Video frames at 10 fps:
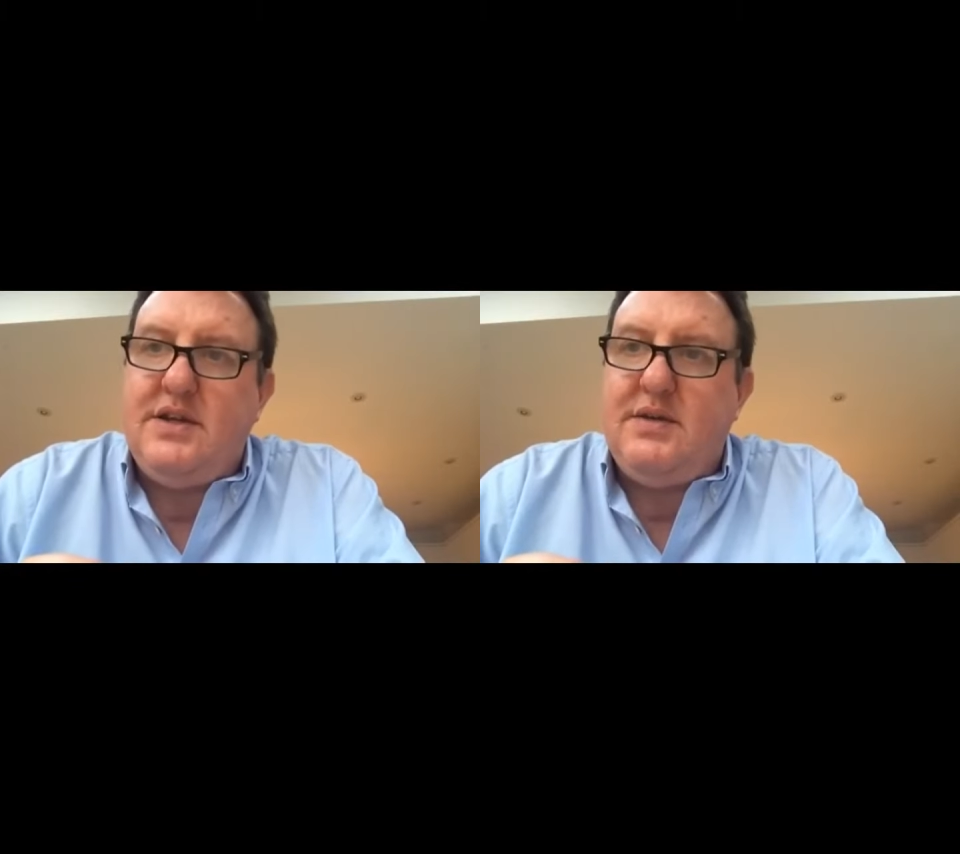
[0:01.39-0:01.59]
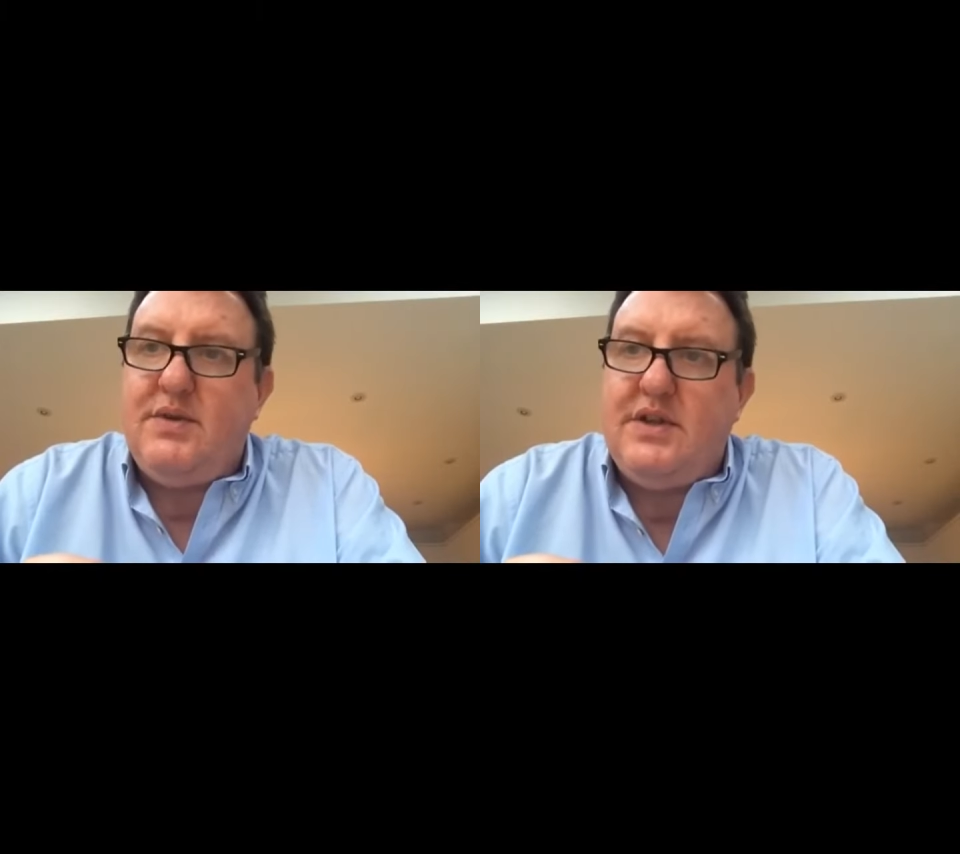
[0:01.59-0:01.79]

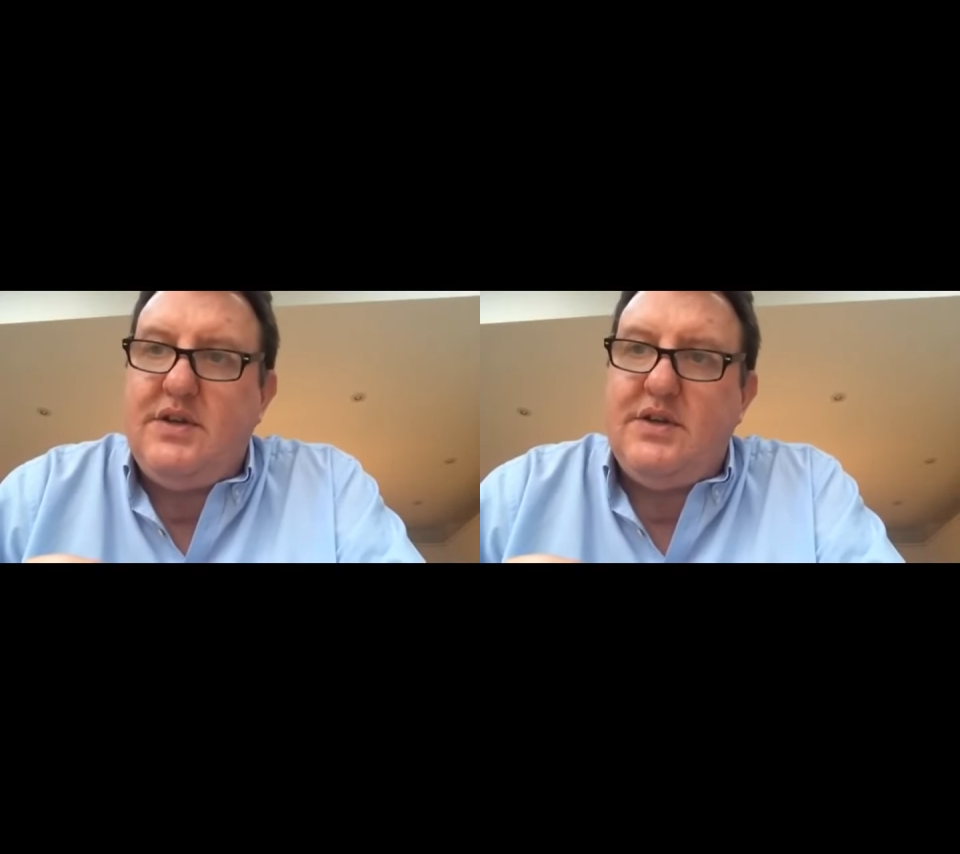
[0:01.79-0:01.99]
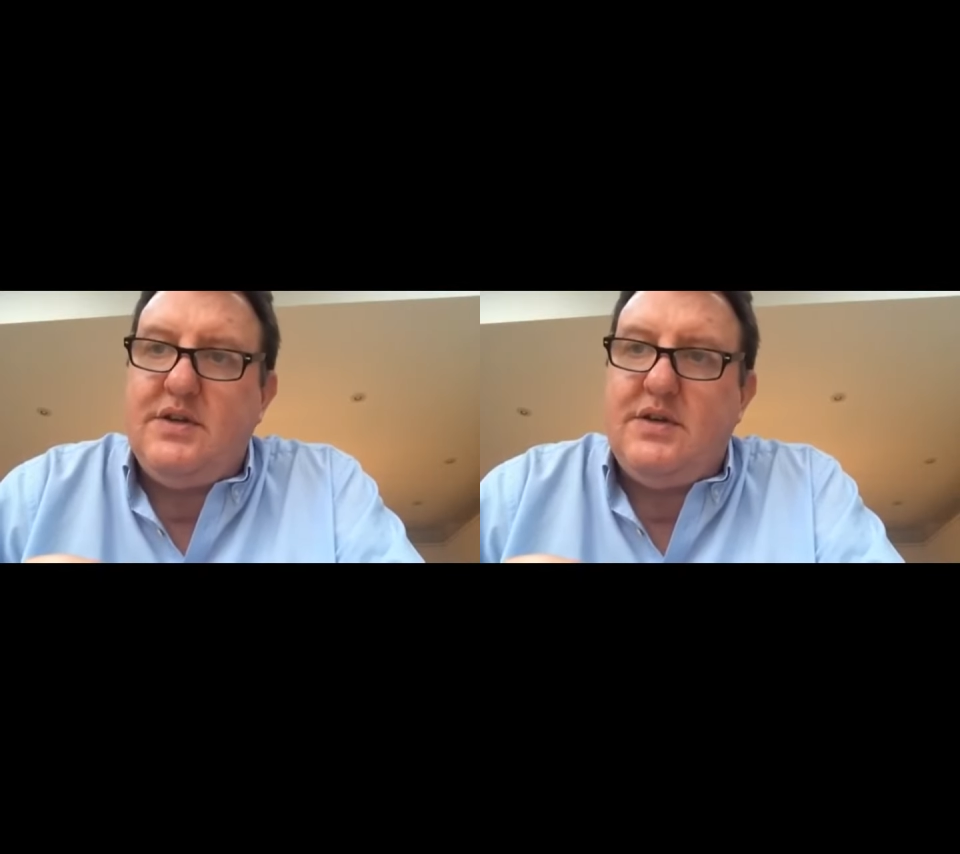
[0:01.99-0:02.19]
at
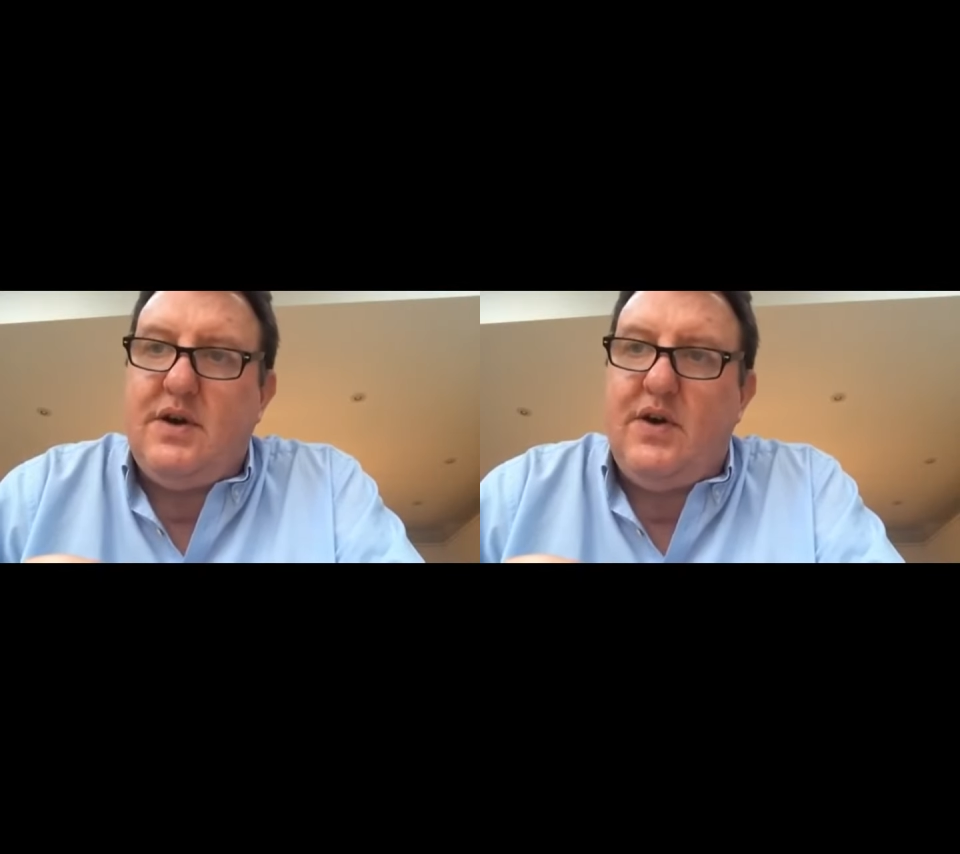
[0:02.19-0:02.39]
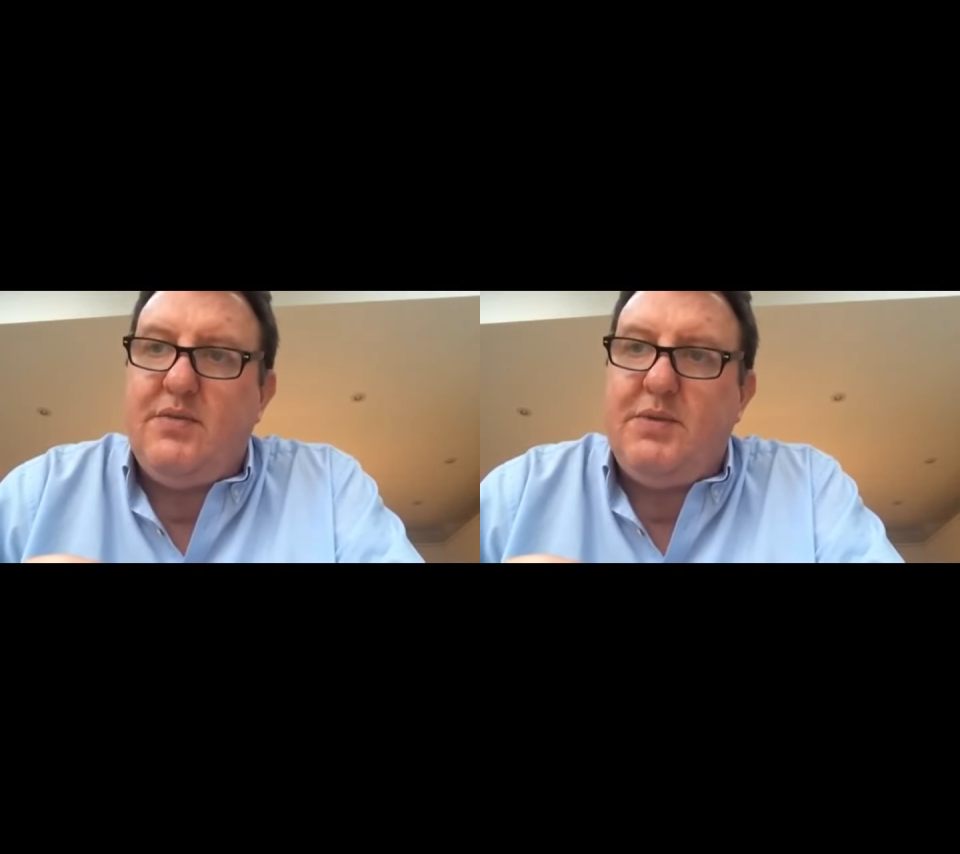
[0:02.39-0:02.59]
Wythenshawe
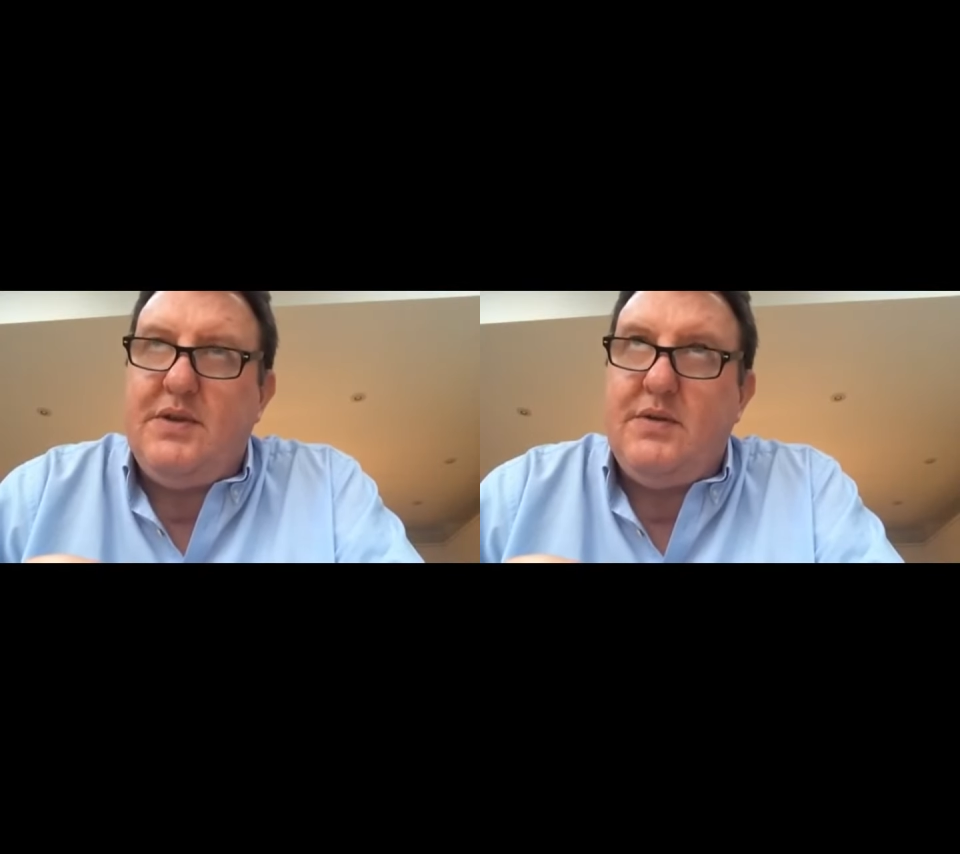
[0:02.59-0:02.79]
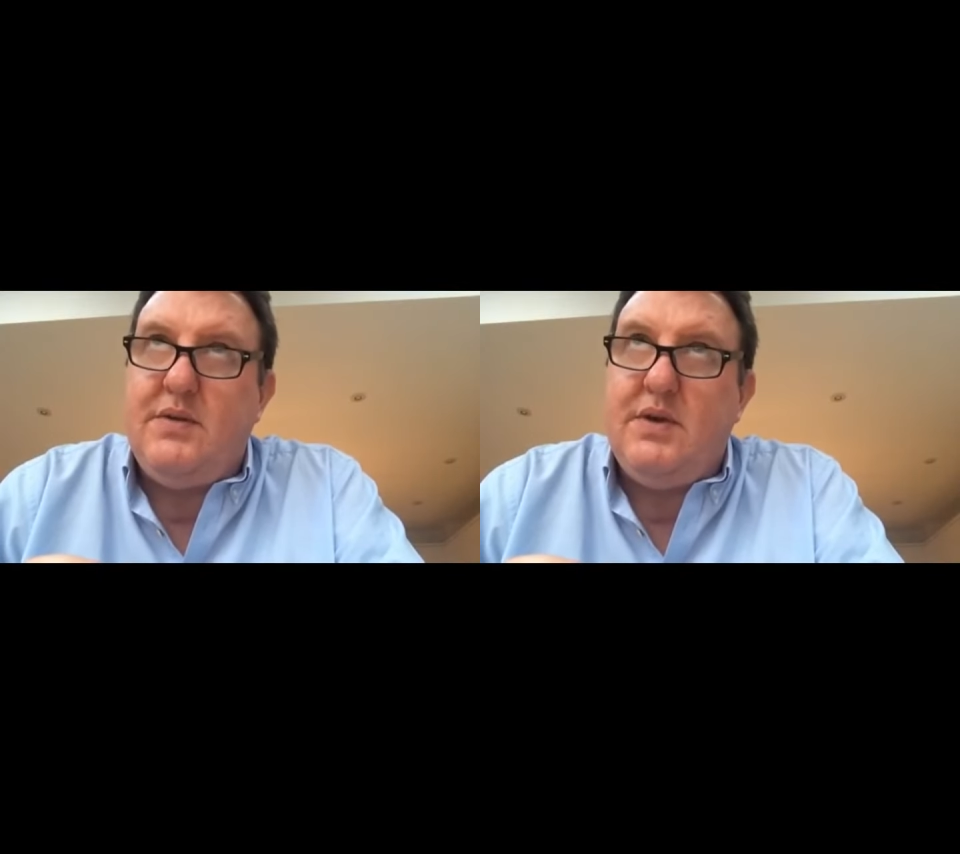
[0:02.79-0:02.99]

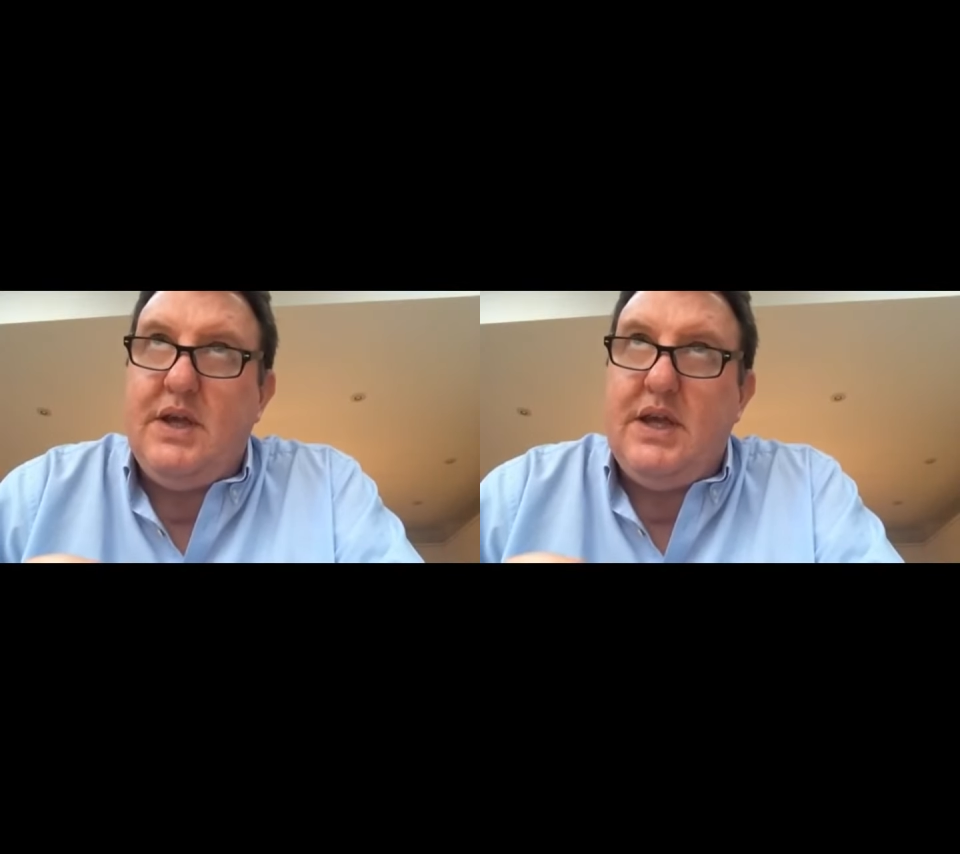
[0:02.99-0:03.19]
Hospital